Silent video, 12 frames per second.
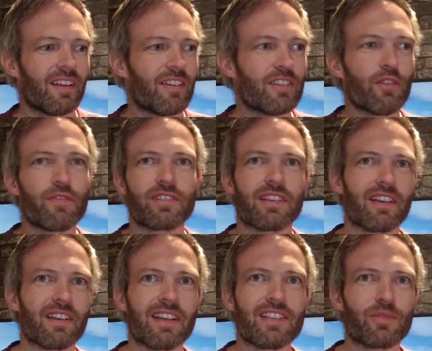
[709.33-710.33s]
He's obviously
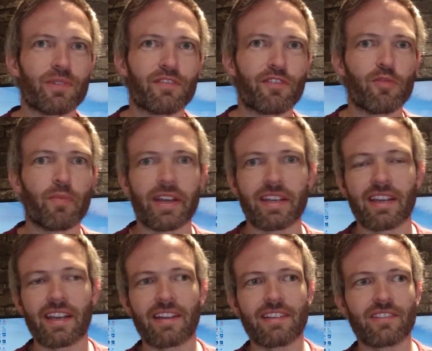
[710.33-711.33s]
into his
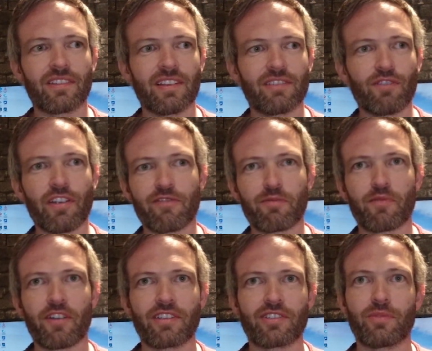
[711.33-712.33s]
filmmaking, and he's very
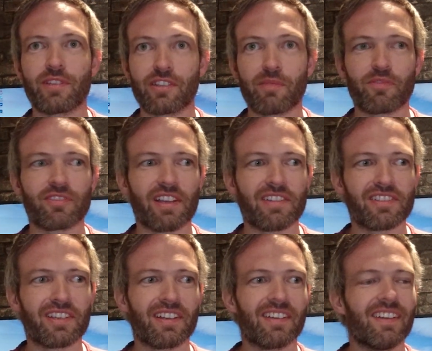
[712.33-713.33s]
professional. He's a good
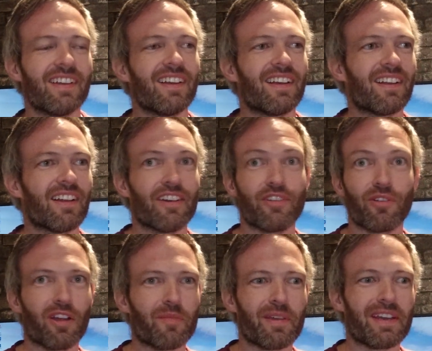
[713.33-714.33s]
presenter, not
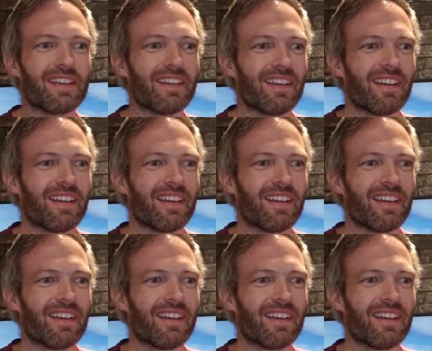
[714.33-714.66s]
like me.